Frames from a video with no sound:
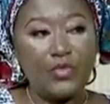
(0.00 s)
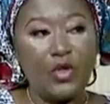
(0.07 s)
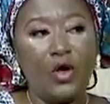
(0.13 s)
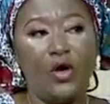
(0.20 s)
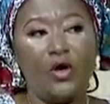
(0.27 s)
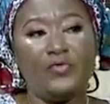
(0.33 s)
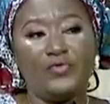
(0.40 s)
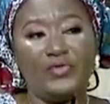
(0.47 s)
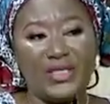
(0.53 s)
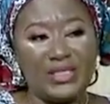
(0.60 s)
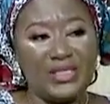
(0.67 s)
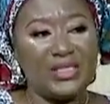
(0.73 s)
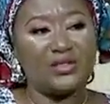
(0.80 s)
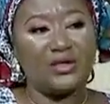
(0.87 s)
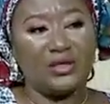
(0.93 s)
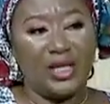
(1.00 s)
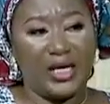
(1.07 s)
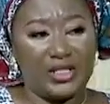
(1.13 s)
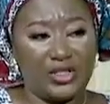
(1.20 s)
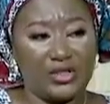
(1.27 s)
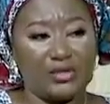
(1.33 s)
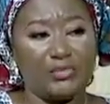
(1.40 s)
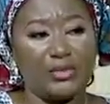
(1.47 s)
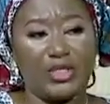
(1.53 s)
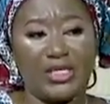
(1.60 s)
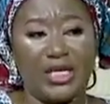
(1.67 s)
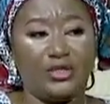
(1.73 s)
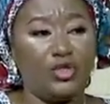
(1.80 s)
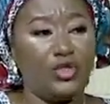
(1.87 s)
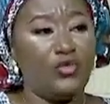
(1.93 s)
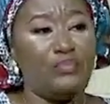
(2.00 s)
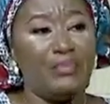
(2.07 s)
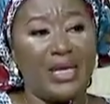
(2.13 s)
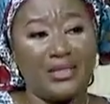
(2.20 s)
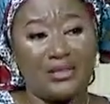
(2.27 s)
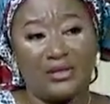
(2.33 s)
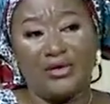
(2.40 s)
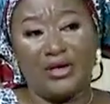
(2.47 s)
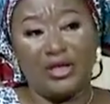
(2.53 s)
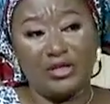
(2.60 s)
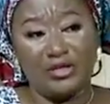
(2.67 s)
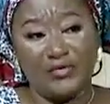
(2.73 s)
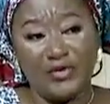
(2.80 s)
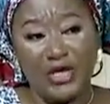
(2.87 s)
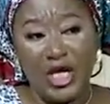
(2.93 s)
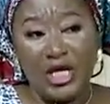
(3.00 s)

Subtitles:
of this disconnection, because I know you mentor a lot of